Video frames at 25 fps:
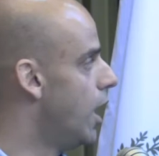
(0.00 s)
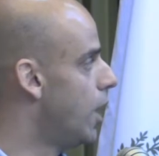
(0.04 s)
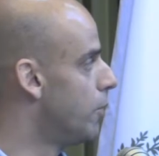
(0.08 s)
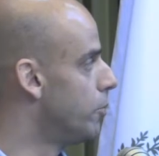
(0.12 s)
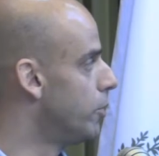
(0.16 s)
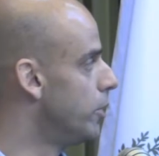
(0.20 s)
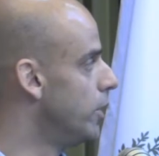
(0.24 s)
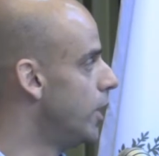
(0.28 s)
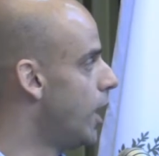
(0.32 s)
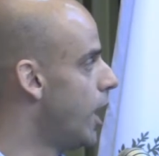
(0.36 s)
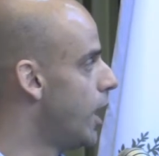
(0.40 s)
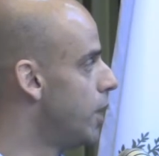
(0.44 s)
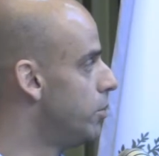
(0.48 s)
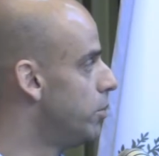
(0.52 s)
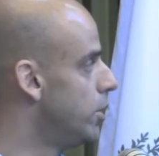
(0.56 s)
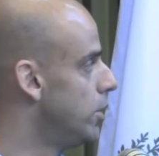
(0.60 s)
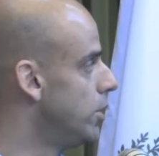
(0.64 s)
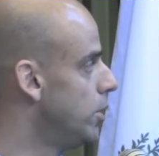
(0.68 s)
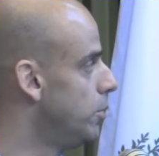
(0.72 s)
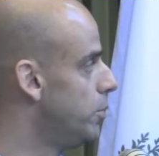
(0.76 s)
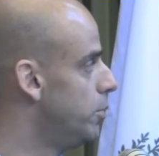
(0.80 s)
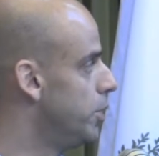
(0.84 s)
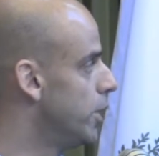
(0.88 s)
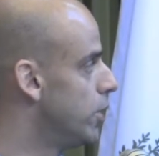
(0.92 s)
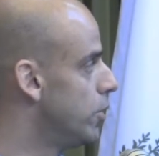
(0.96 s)

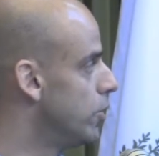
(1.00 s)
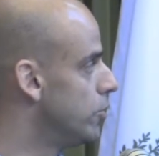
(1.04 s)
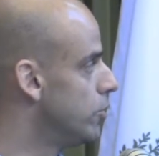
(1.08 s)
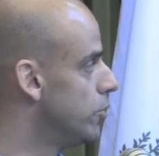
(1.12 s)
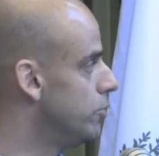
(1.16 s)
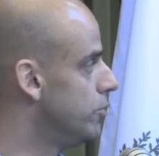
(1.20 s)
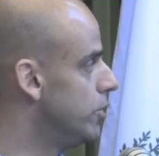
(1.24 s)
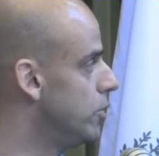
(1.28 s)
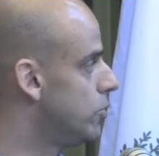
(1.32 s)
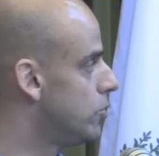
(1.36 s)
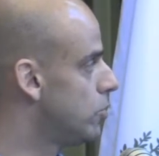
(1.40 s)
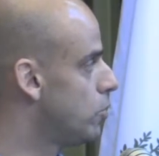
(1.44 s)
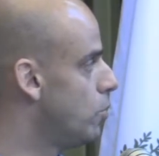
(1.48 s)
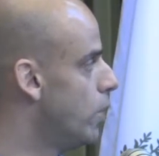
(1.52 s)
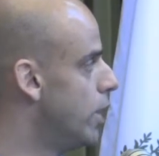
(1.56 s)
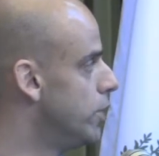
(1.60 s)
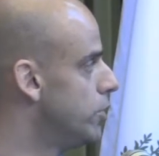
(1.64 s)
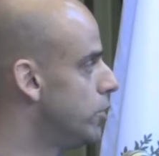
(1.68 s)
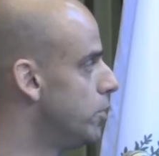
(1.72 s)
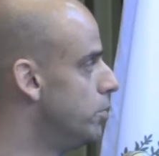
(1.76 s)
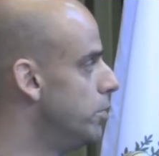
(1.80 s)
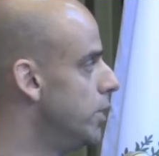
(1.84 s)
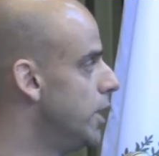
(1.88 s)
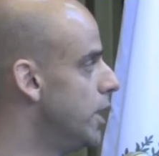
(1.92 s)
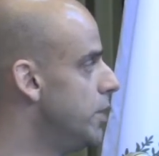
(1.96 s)
unreliable because of these
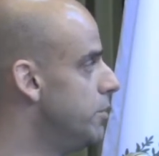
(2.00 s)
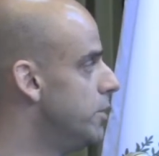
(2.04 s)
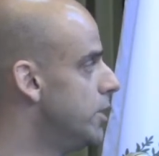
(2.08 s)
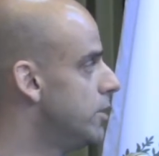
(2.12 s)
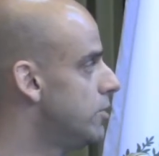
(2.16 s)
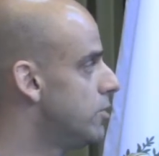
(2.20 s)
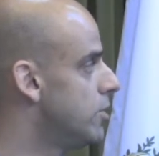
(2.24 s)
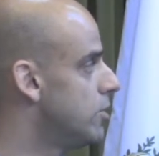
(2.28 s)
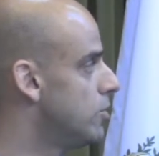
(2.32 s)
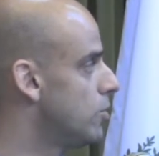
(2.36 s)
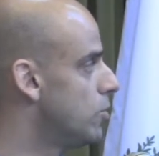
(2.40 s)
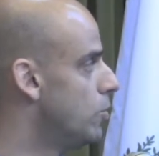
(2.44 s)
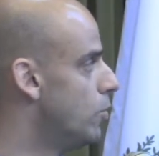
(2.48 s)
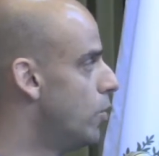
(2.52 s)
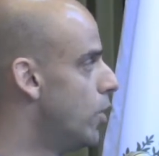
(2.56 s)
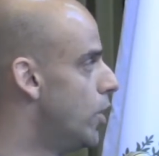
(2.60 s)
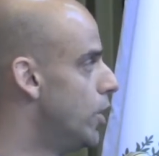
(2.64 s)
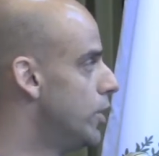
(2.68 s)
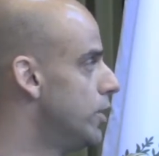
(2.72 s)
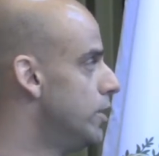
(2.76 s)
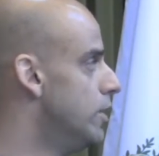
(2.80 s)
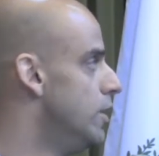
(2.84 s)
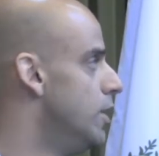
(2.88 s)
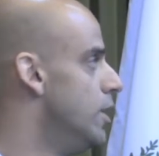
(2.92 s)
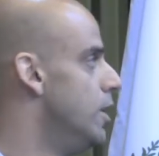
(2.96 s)
quantum limits and so
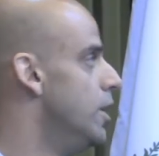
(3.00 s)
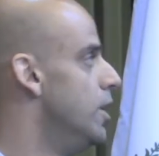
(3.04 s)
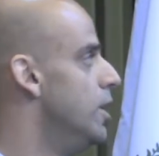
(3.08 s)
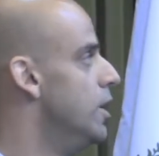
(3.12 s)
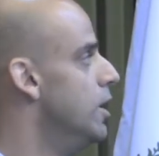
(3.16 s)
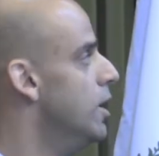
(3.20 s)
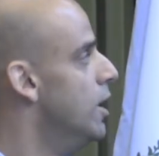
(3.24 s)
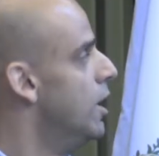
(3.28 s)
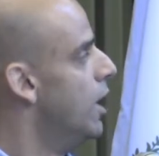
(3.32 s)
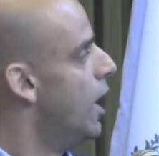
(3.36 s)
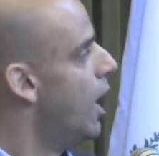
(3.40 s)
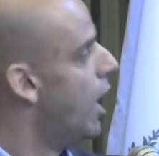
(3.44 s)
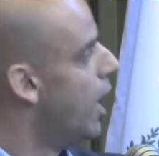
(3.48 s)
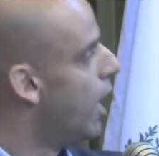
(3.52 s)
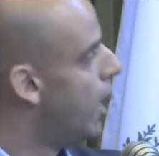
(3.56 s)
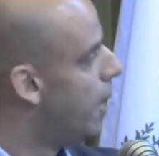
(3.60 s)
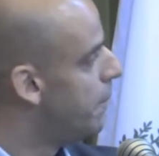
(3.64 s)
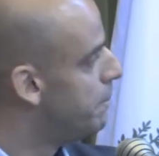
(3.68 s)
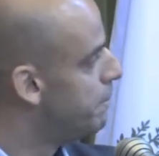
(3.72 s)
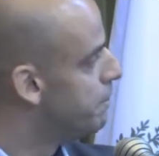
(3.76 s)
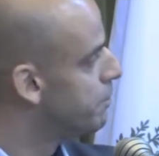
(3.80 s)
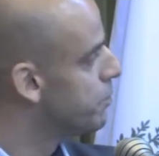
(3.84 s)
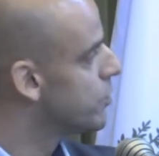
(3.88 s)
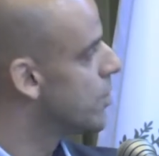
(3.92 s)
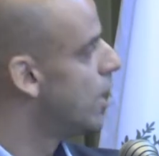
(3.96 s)

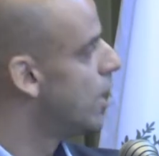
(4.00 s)
on.